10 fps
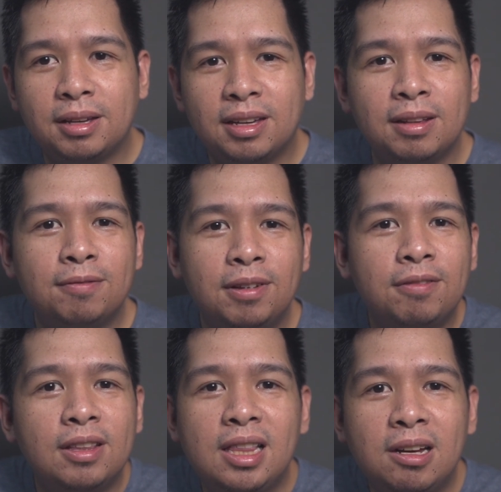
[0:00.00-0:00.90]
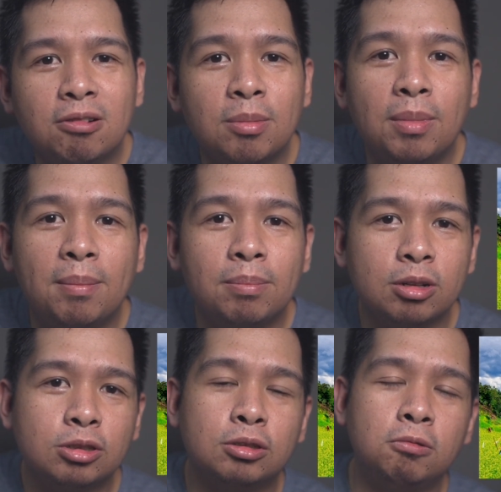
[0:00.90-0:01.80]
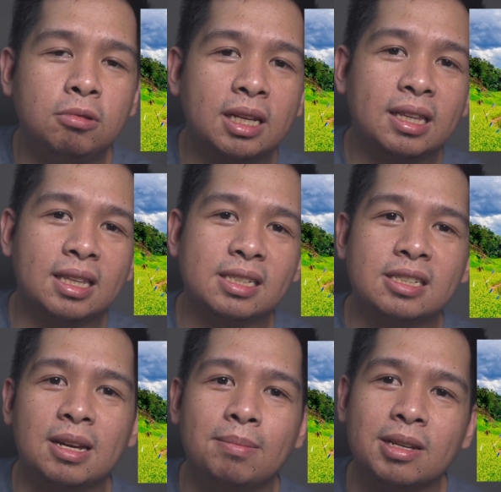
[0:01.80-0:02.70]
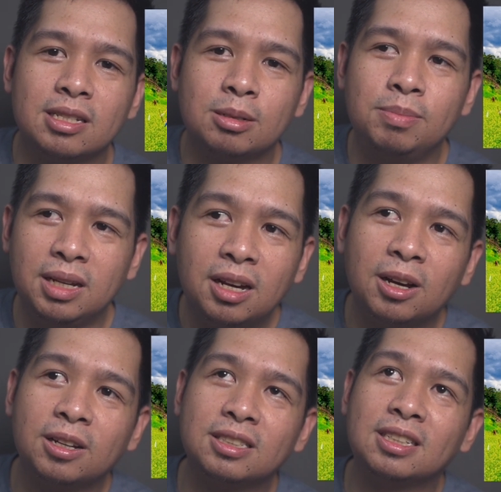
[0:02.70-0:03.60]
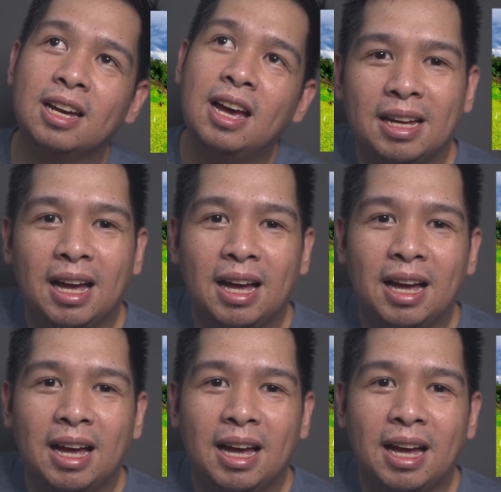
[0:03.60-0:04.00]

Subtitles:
can vividly remember shooting this image because